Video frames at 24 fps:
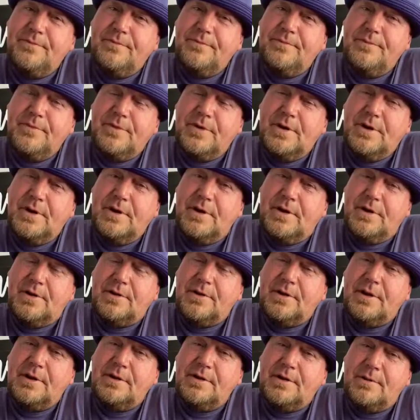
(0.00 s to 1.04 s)
the uh,
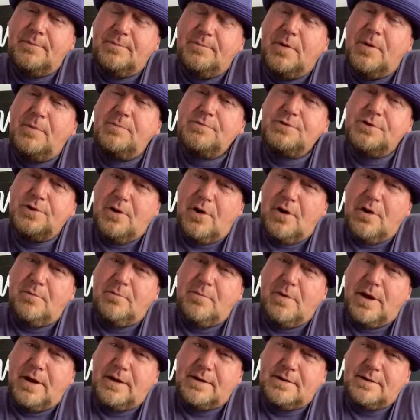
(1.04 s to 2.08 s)
thing that pumps your heart
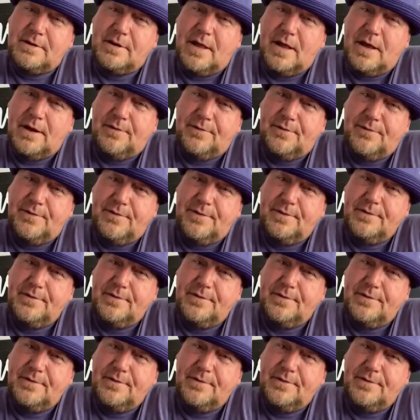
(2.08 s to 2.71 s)
back to life?